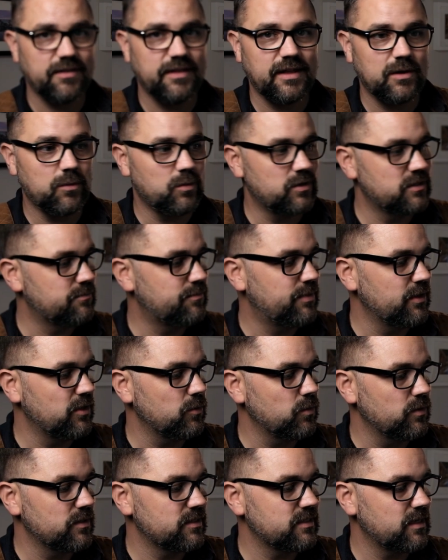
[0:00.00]
that it was
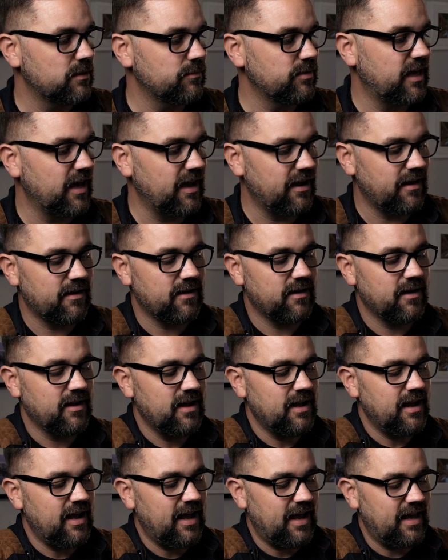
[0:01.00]
built with some care
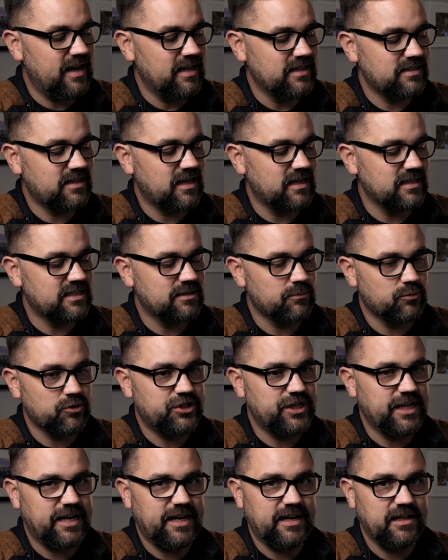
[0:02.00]
and it's got some
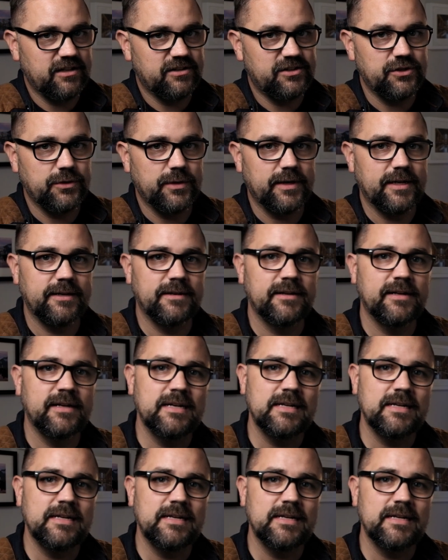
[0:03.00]
rigidity to it.